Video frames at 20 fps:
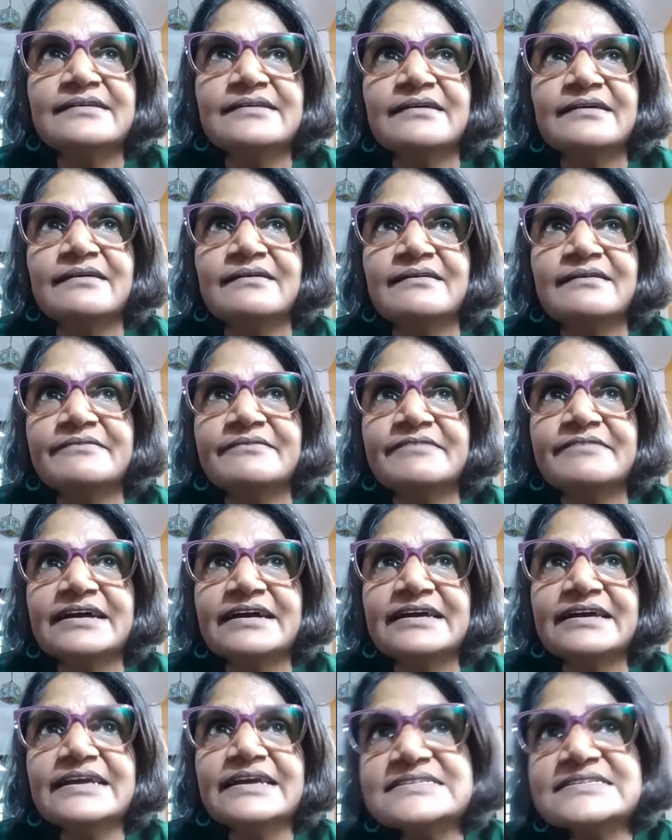uh,
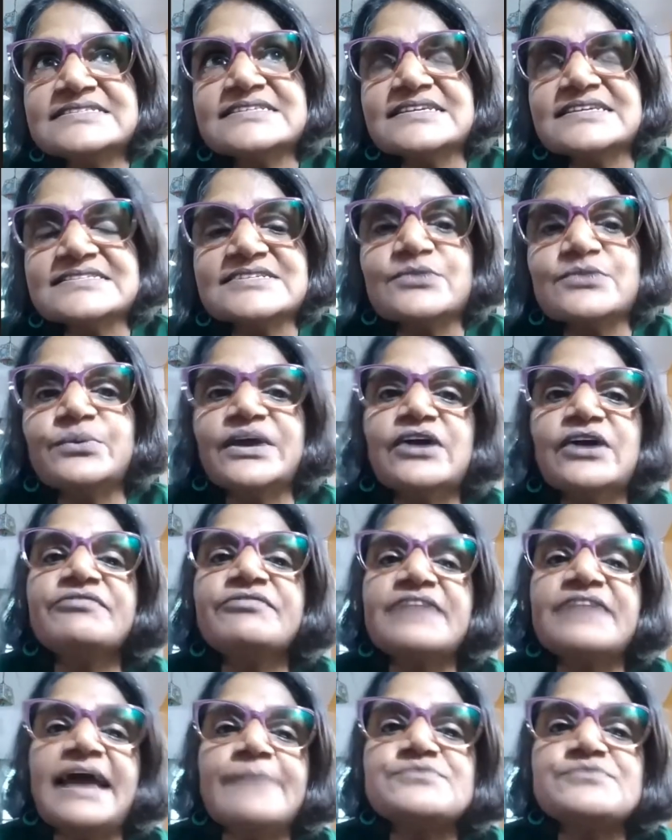it's just a way of
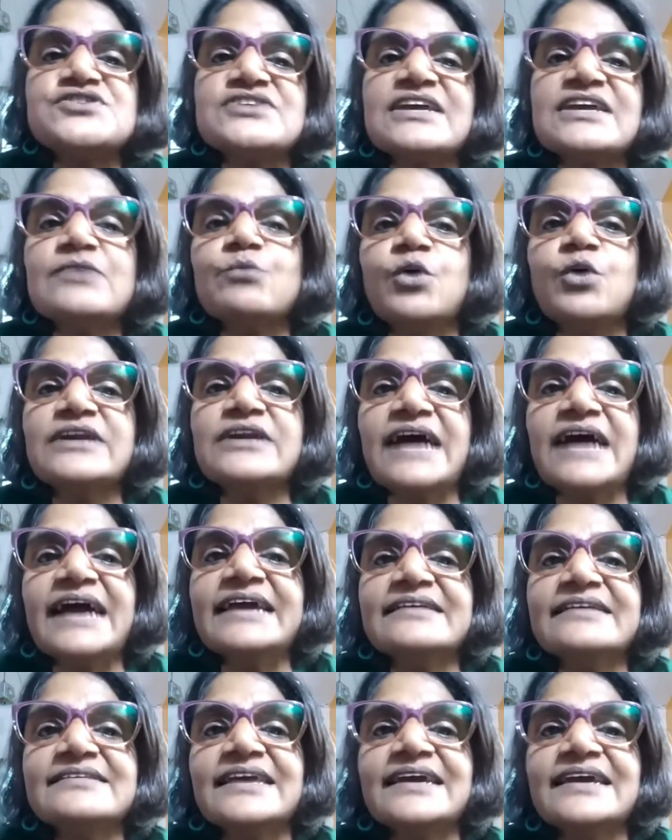capturing what
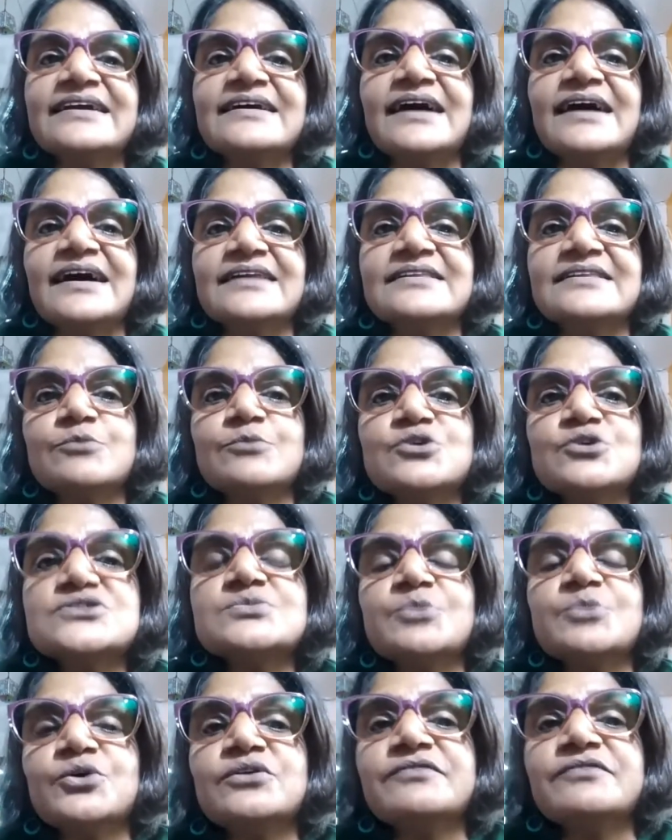i think are the most
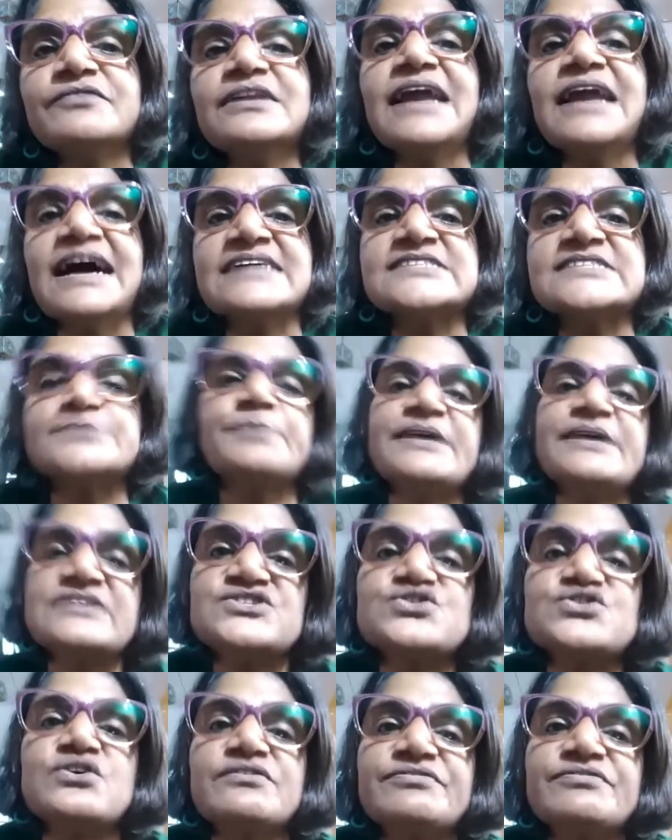beautiful
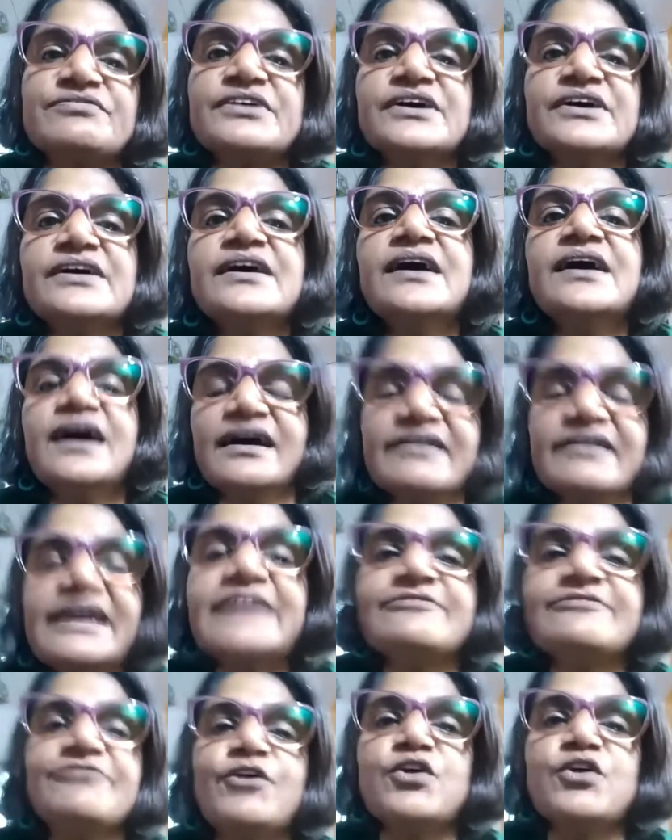aspects of a
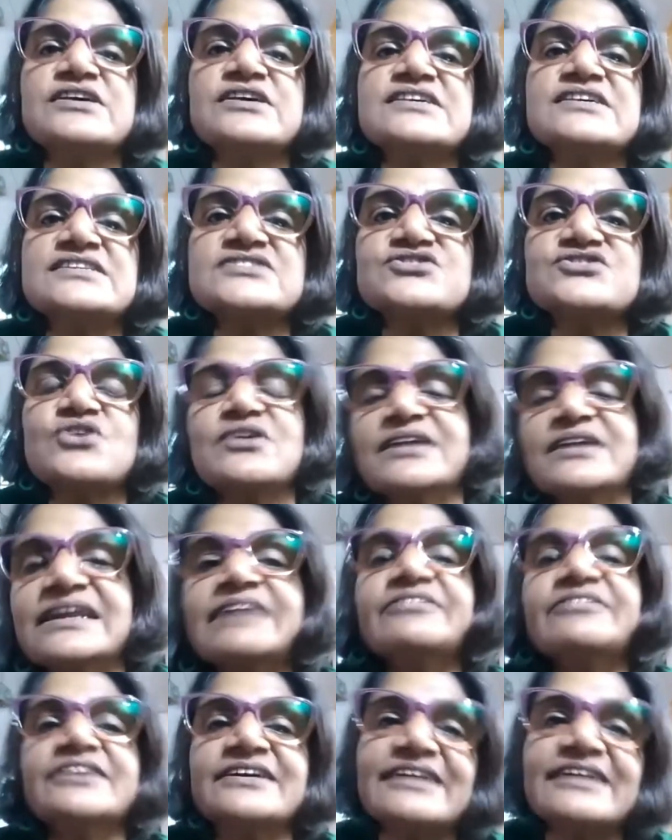rainforest or an
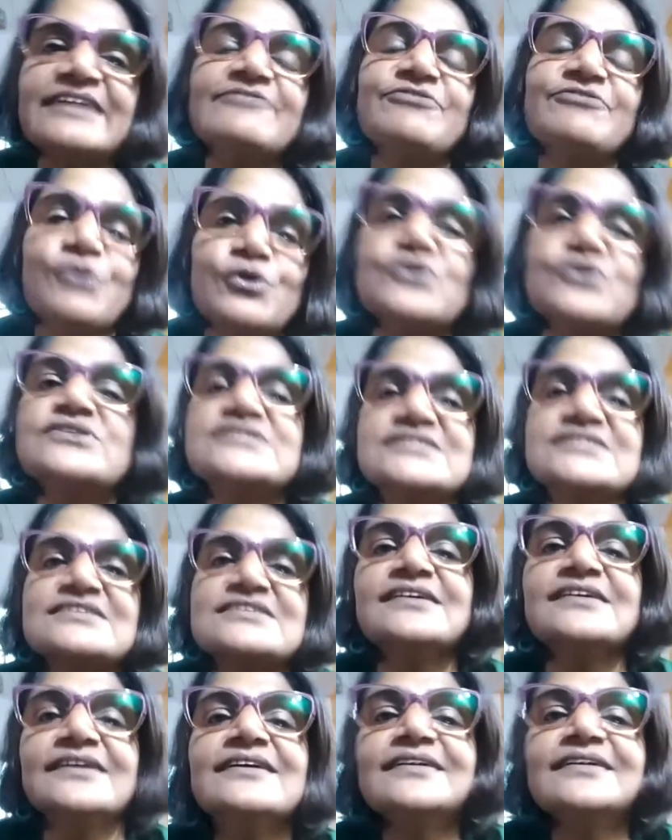evergreen forest
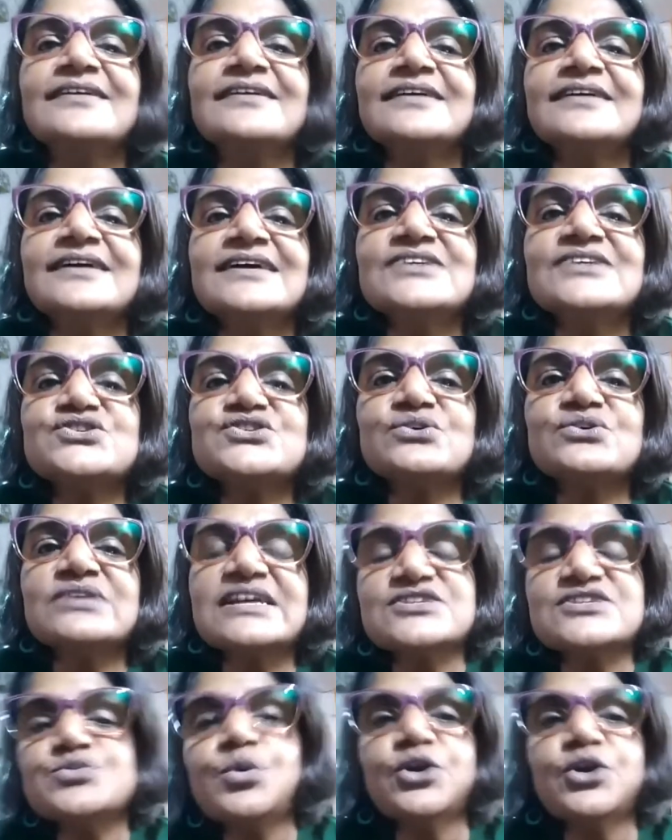so
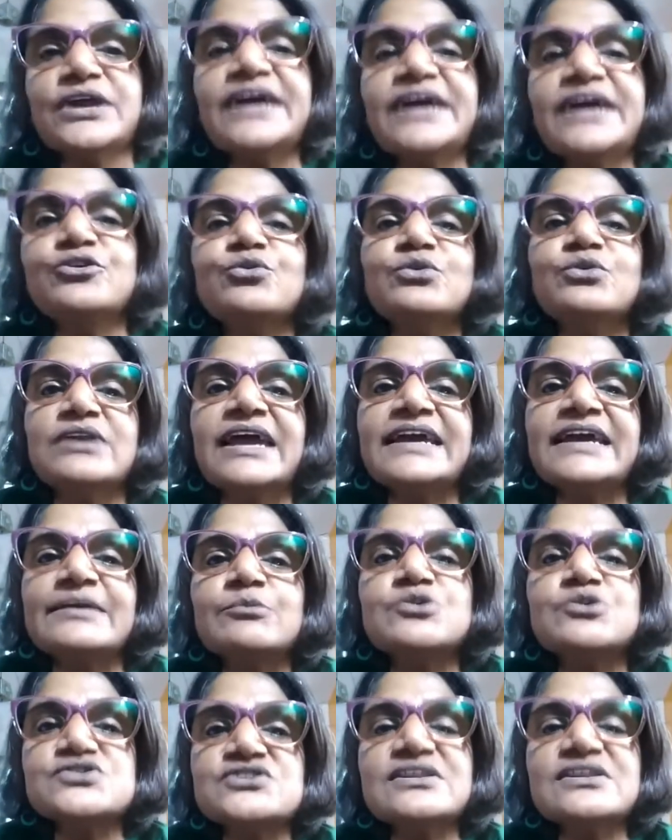that's what i do like
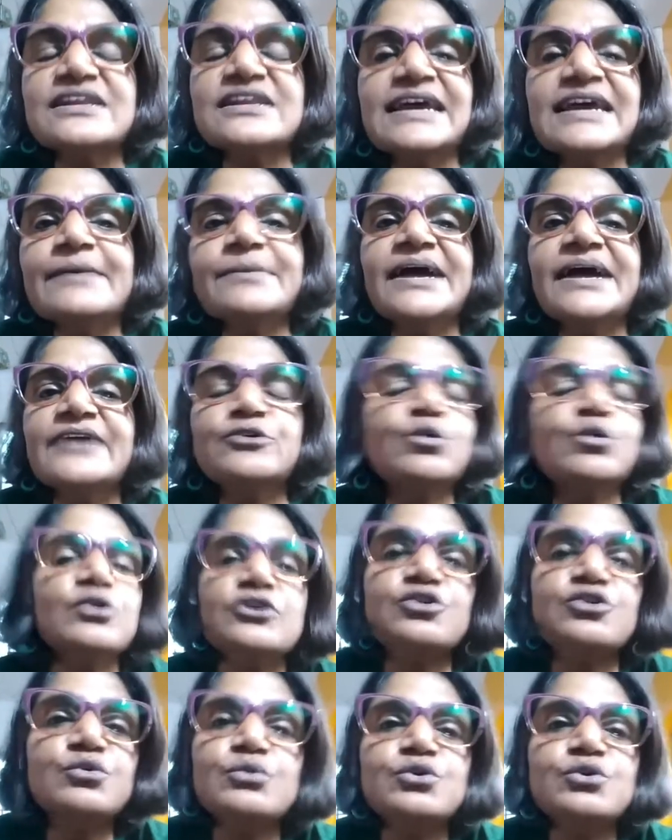most of the time i
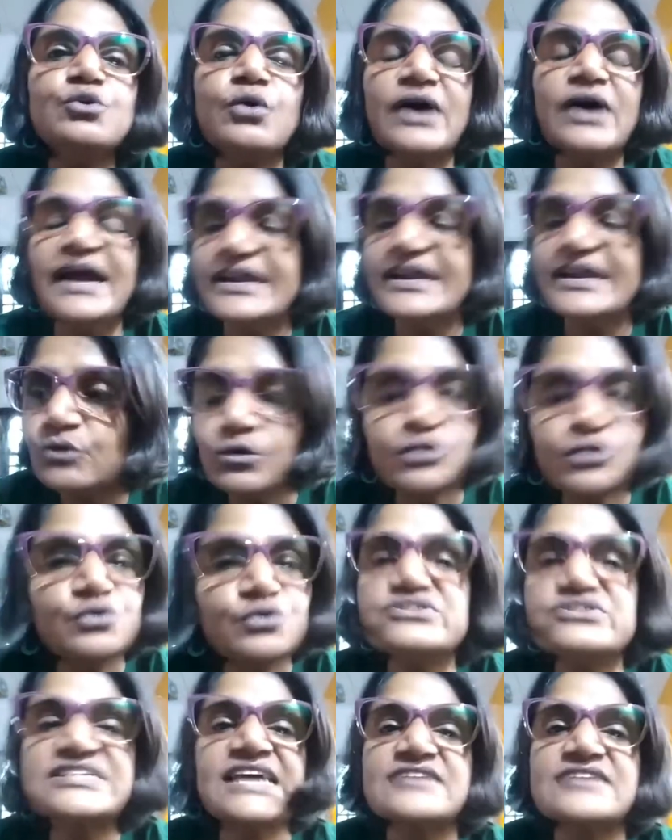don't do no i don't do
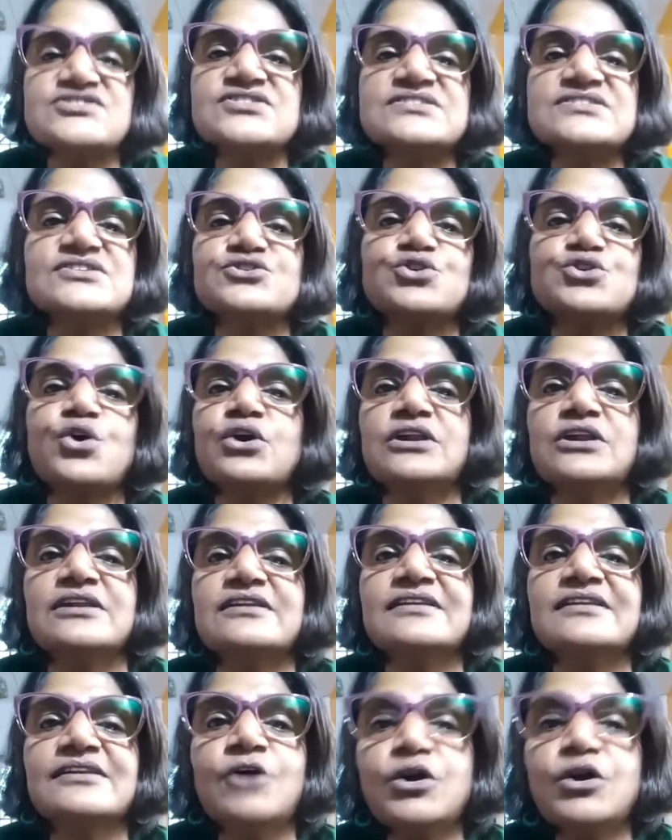sketches at all
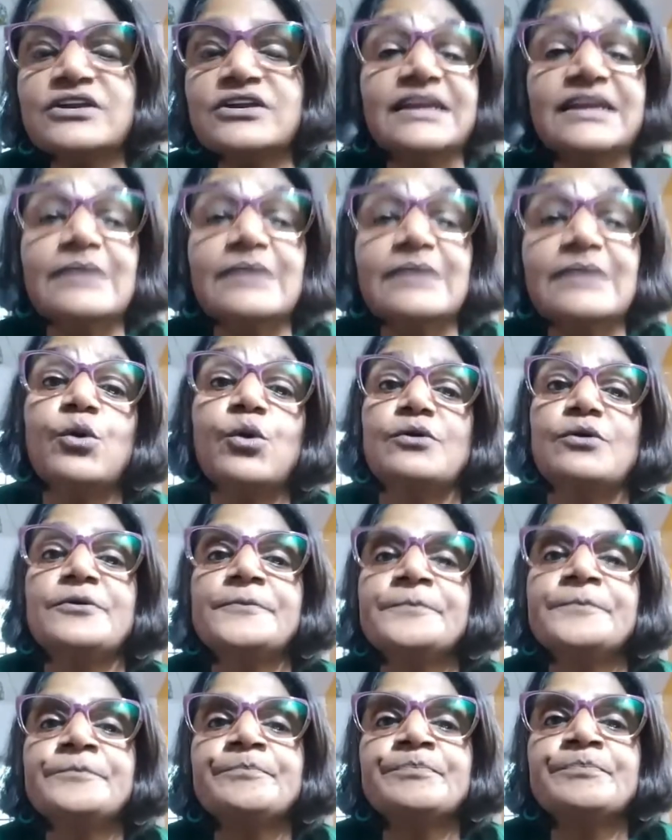not anymore
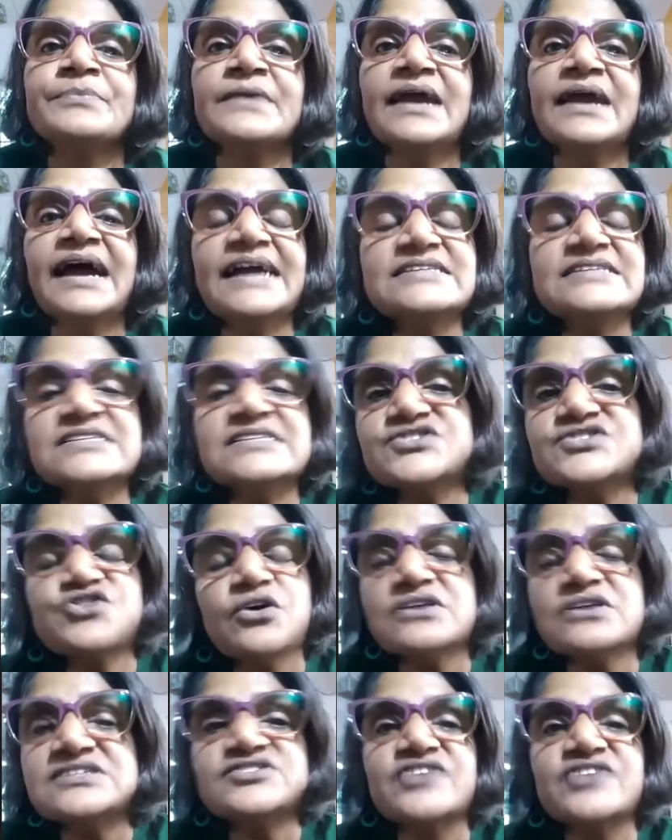i just
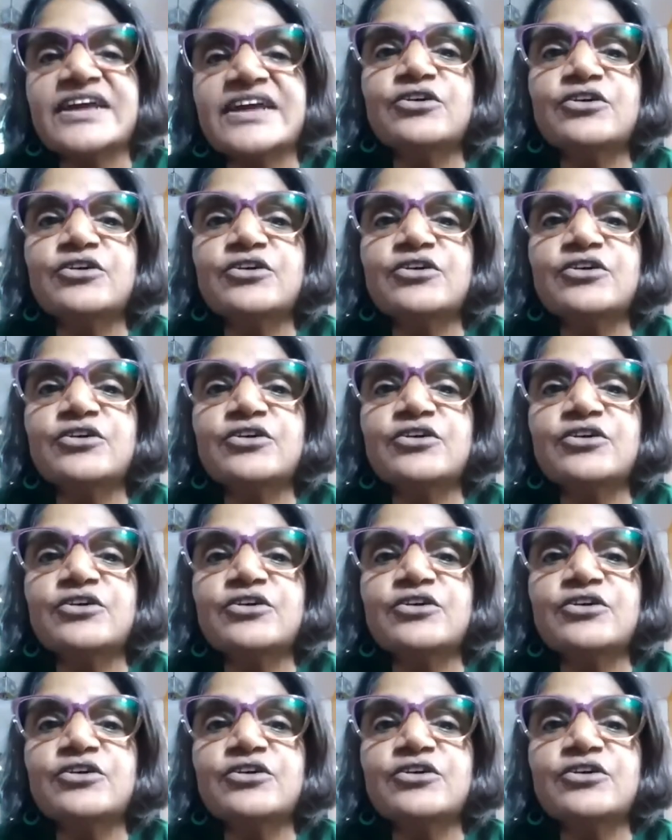draw straight